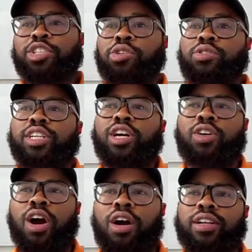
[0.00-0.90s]
cool to
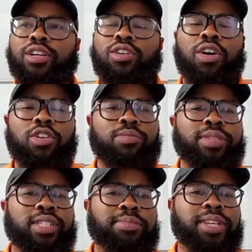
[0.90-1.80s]
go hard to go home.
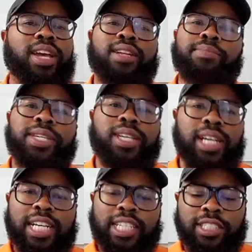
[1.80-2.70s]
You know what I'm saying? I mean,
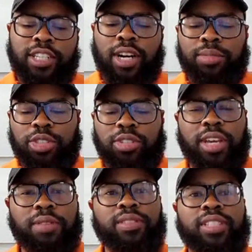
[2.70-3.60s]
I'm sure
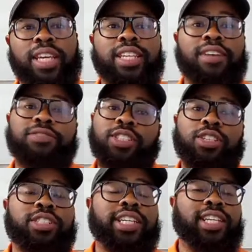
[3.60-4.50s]
they definitely
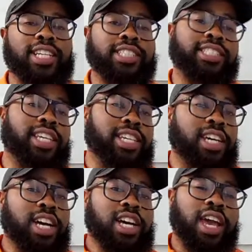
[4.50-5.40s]
learned their lesson.
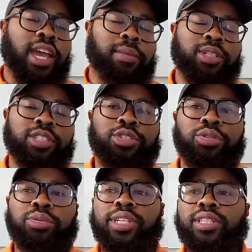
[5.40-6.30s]
They able to
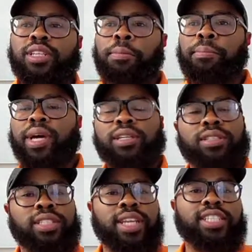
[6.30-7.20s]
do it
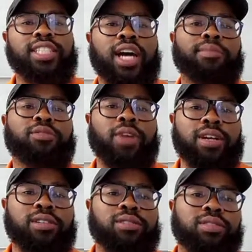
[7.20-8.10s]
better the next time
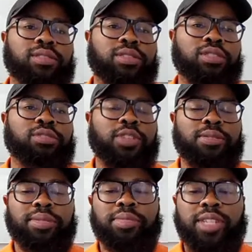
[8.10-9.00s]
around. You
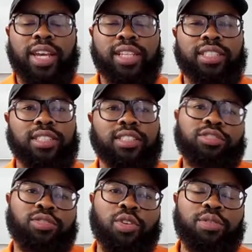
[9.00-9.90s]
feel what I'm saying? It's
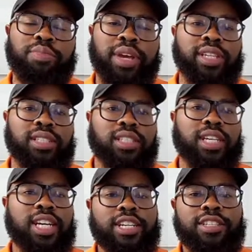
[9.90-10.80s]
growing pains,